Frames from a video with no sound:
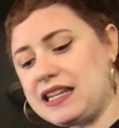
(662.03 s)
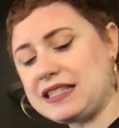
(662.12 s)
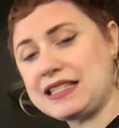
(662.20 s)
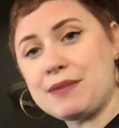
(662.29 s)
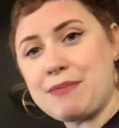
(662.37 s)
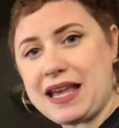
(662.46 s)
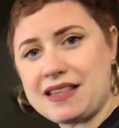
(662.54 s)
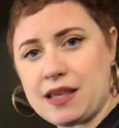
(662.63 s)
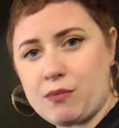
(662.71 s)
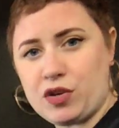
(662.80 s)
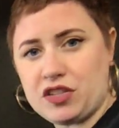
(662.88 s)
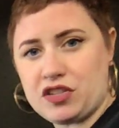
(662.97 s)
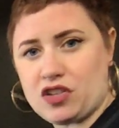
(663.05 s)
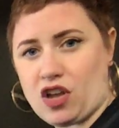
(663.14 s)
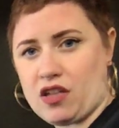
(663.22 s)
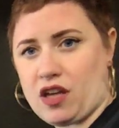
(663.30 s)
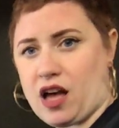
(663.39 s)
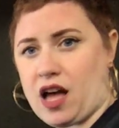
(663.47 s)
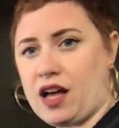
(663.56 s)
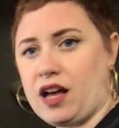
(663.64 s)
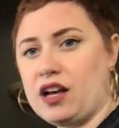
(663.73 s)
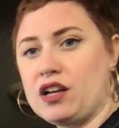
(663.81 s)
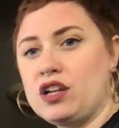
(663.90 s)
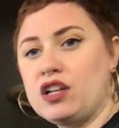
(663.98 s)
is to make someone
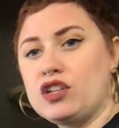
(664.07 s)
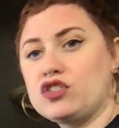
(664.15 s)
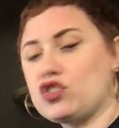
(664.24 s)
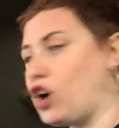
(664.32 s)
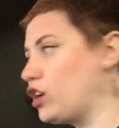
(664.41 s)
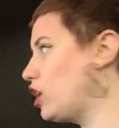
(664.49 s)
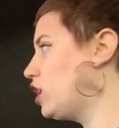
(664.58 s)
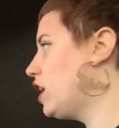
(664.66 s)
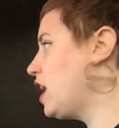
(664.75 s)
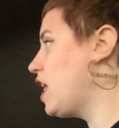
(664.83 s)
stronger.